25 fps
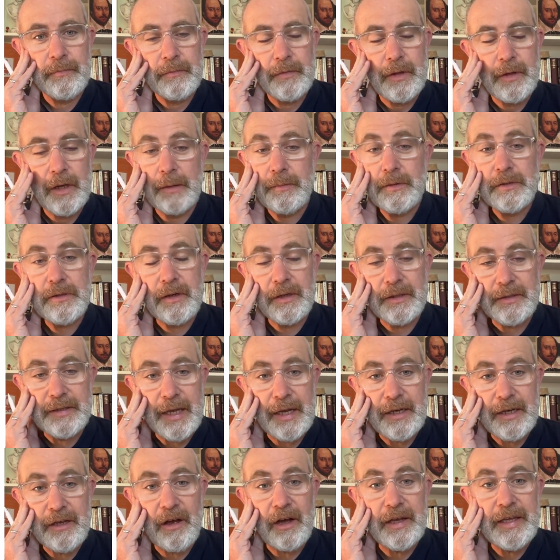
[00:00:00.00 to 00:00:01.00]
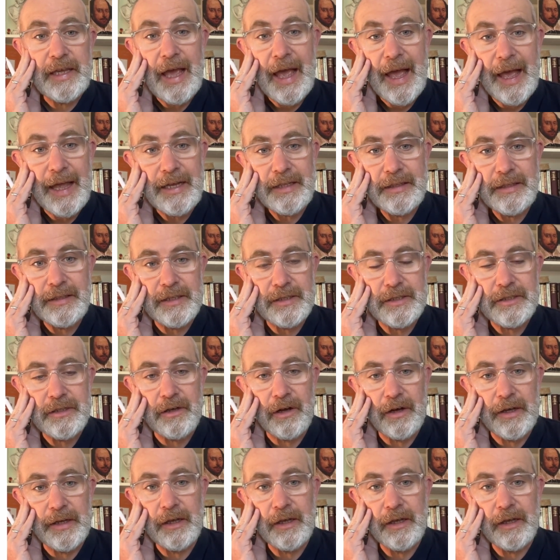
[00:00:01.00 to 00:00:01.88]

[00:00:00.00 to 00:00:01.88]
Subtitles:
I'm just going to tell you I hate this guy